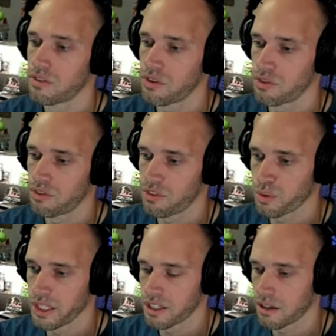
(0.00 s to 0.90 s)
So there's
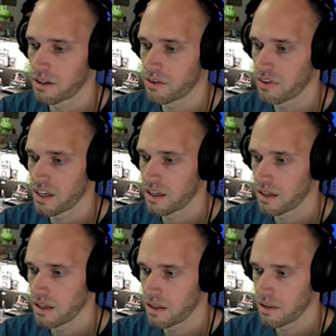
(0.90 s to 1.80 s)
three cards that
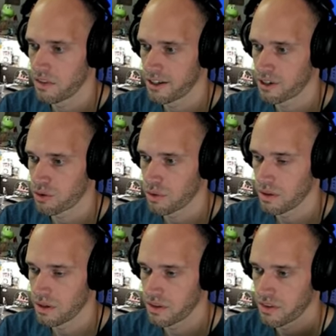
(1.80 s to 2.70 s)
they're
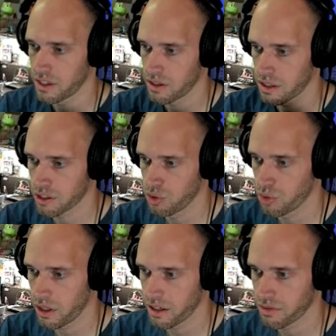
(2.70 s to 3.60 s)
they're a
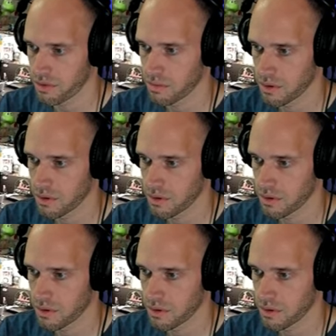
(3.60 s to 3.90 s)
cool off,